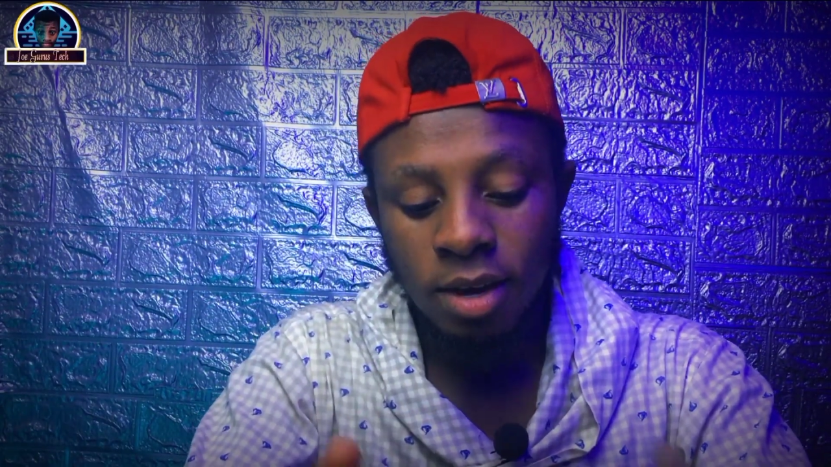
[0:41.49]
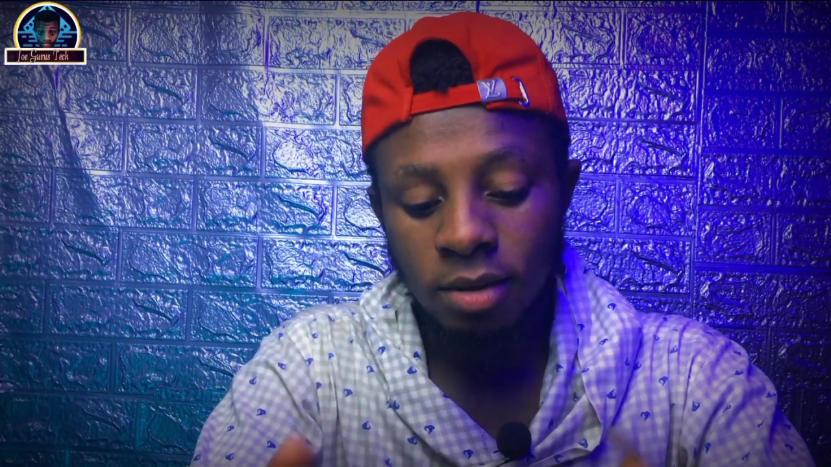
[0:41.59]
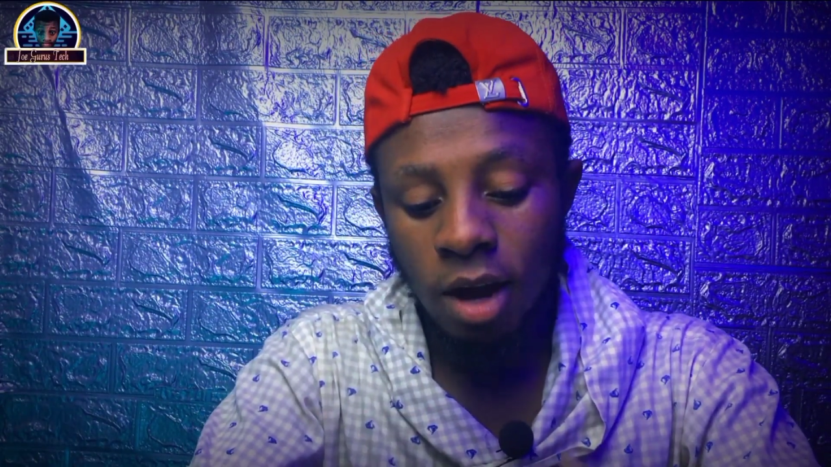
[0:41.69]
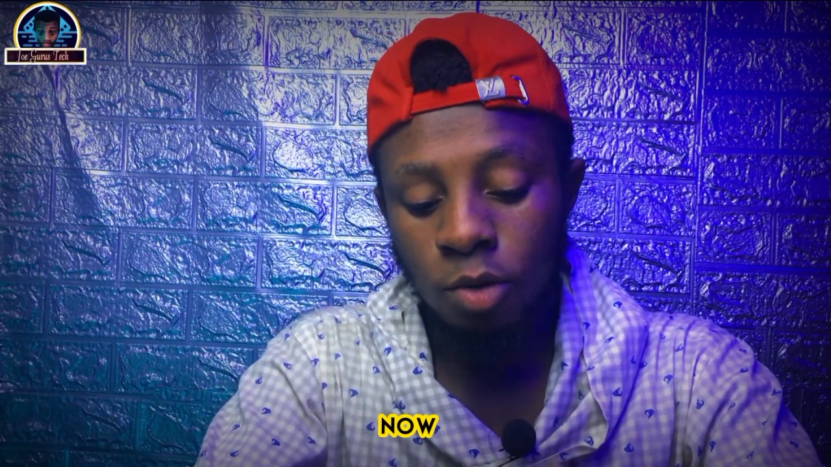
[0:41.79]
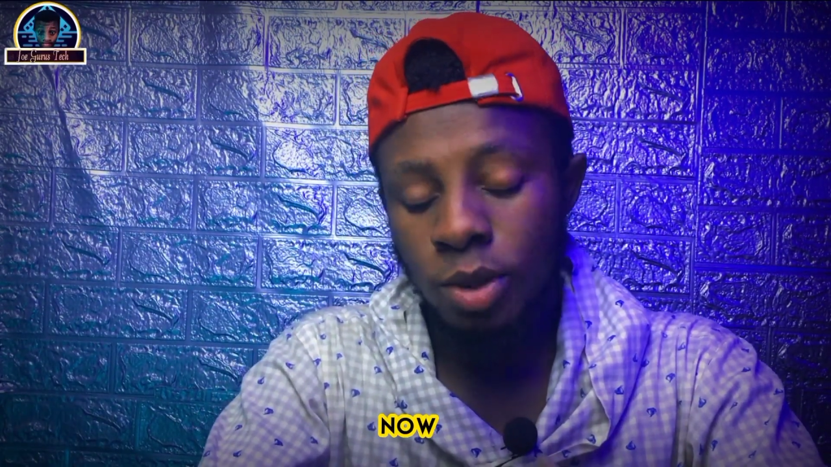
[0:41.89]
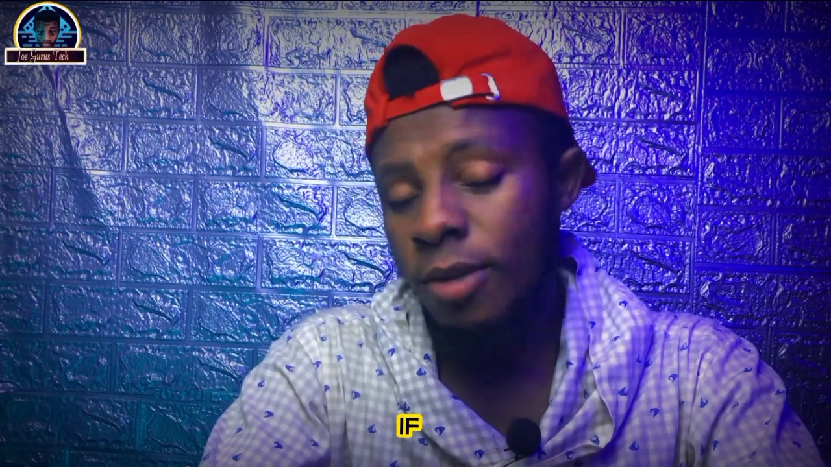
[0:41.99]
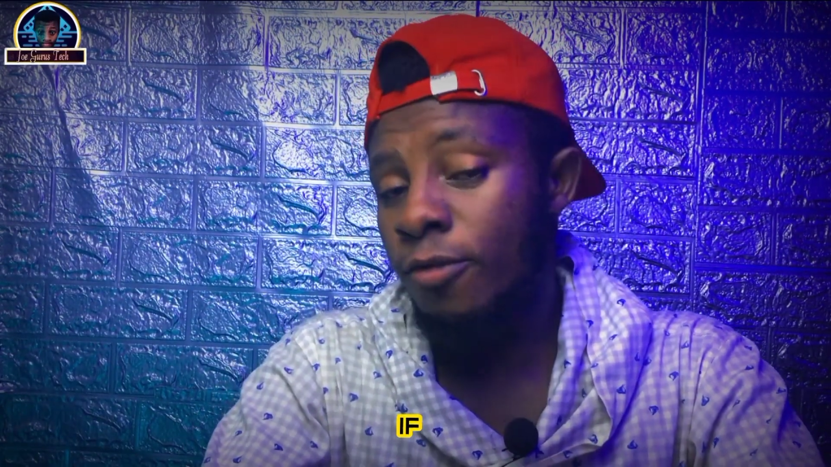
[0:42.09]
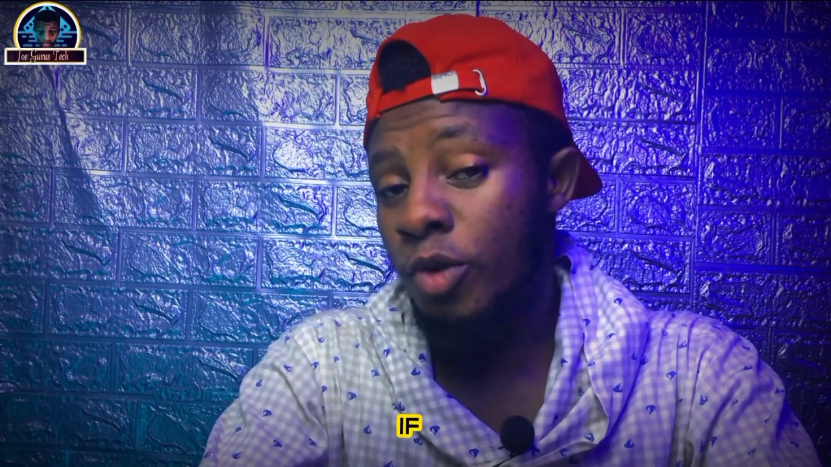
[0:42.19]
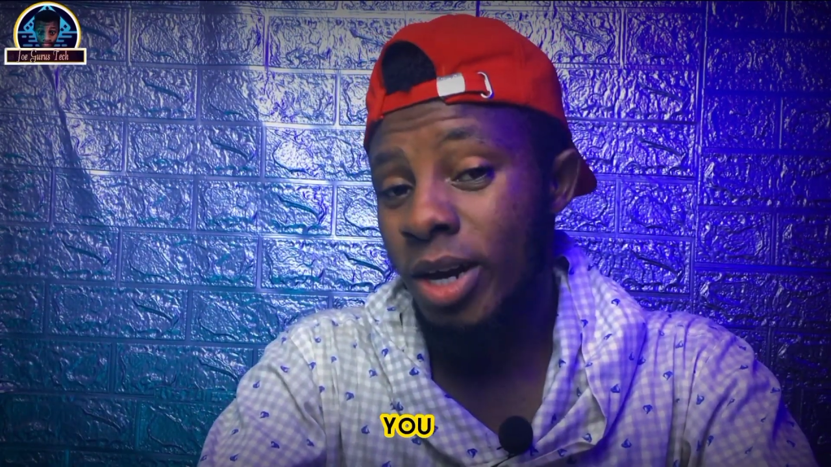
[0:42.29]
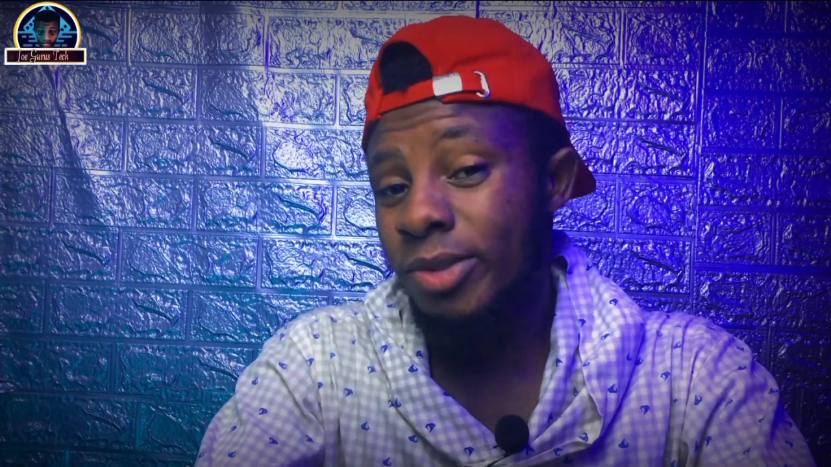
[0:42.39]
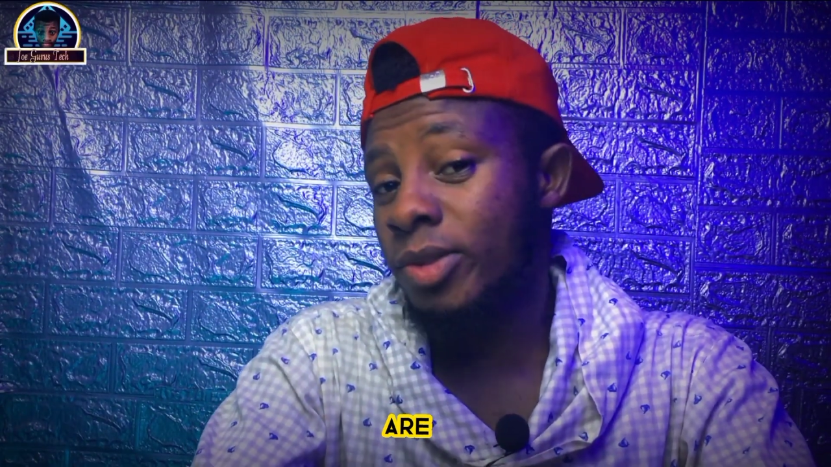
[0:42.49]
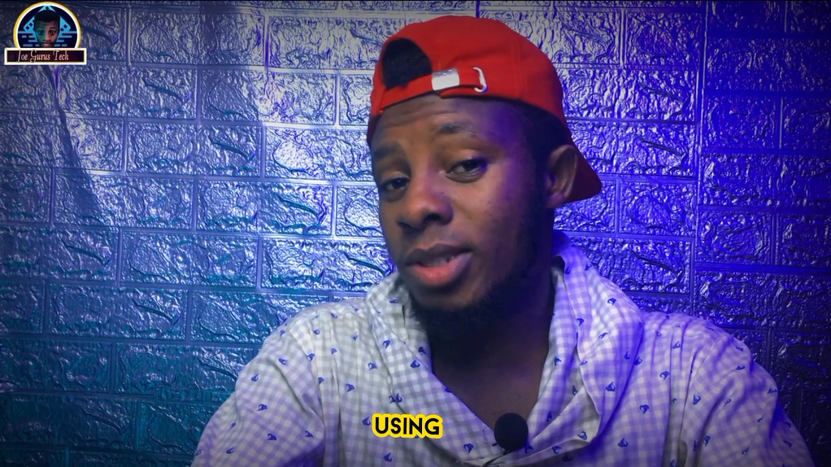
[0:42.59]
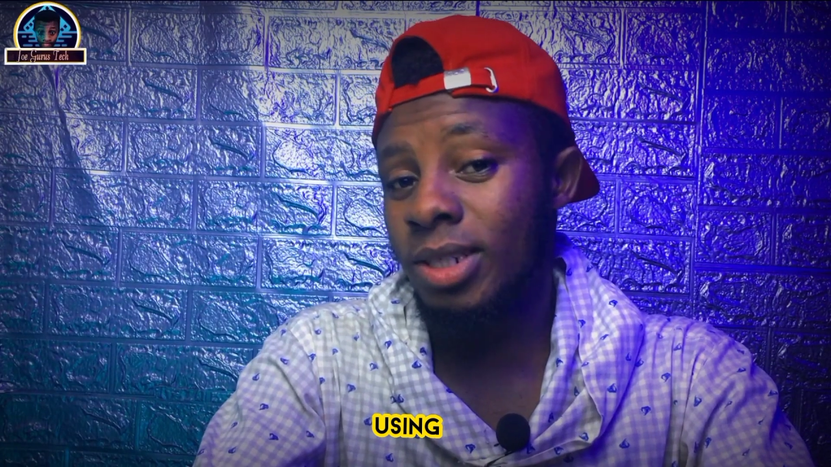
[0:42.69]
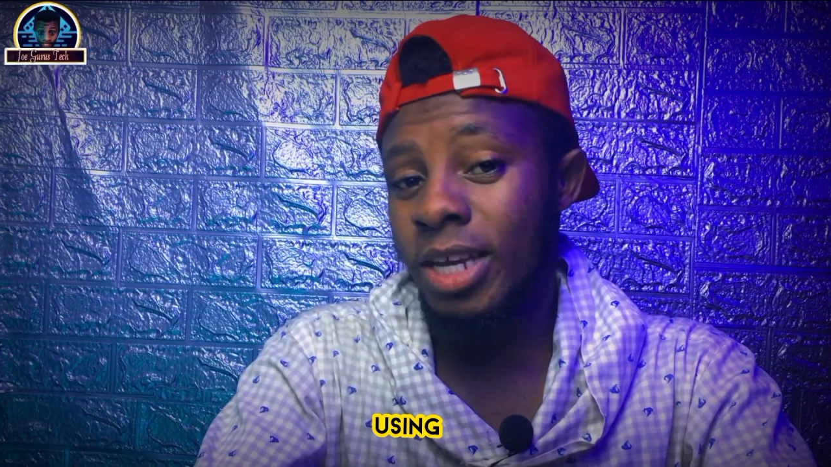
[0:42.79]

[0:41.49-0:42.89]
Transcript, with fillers: now if you are using